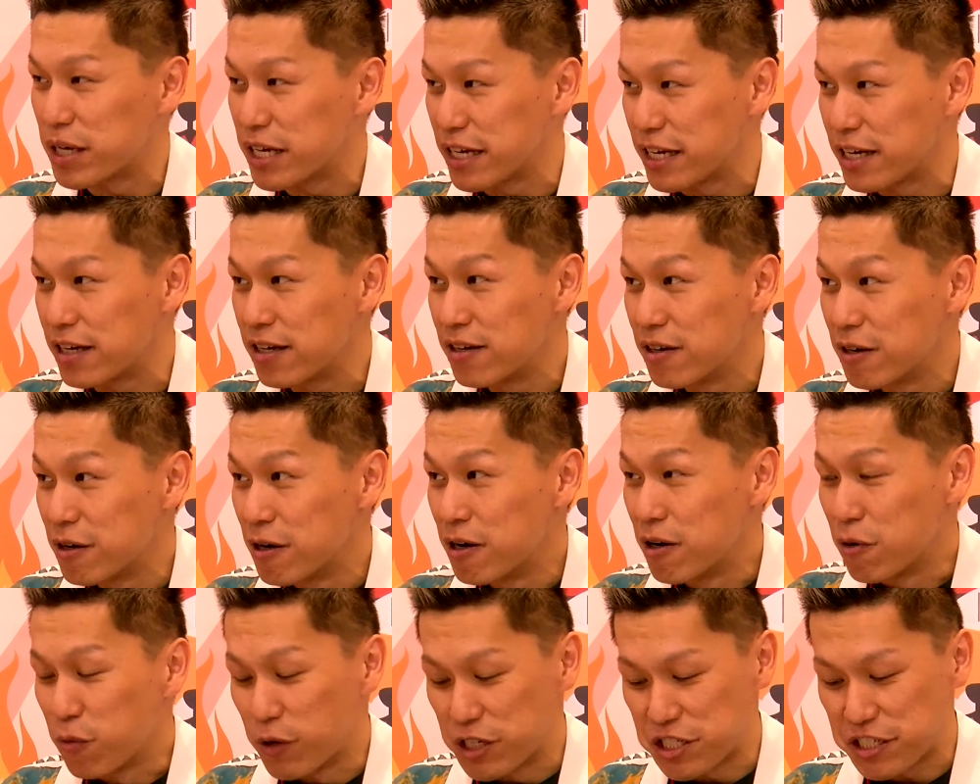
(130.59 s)

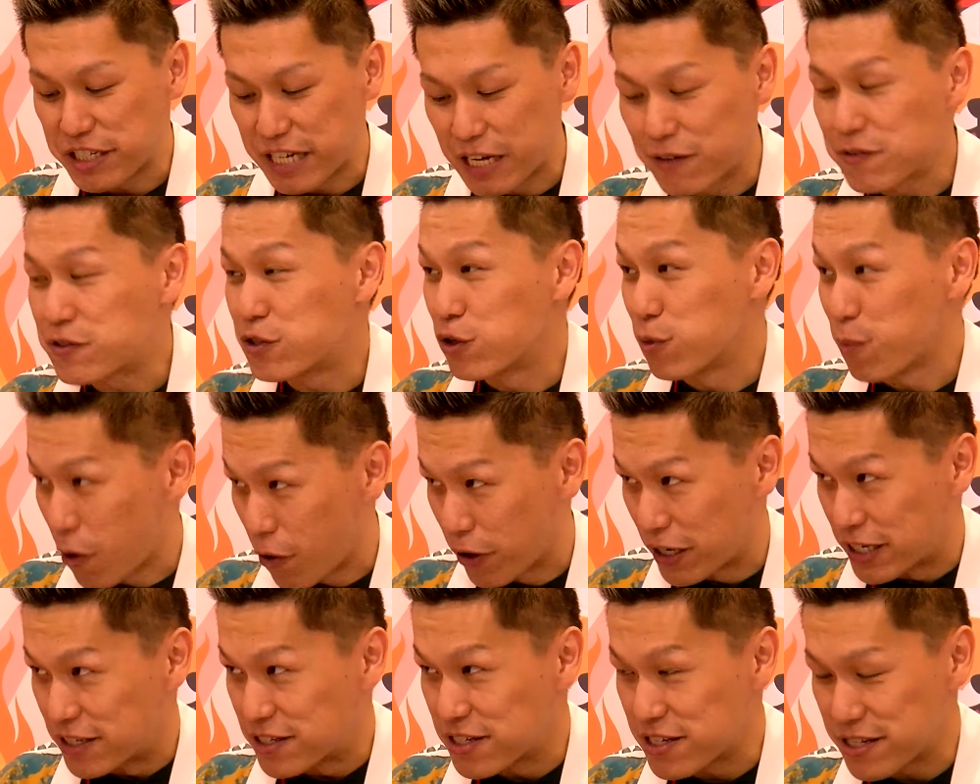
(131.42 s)
mm-hmm. which gives you
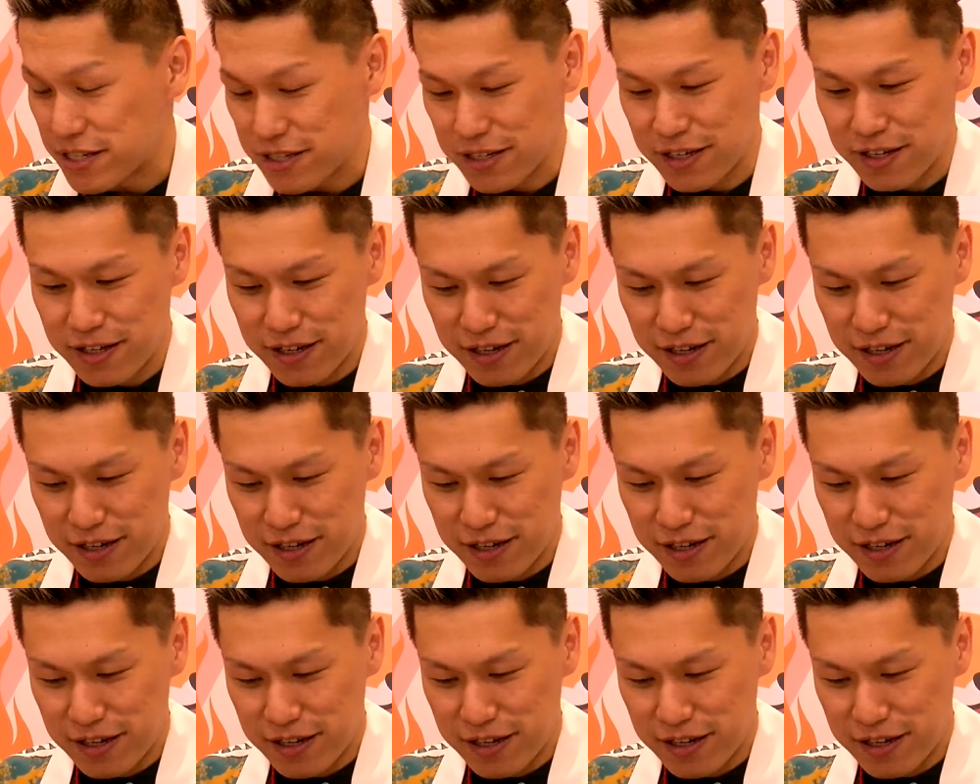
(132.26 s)
points,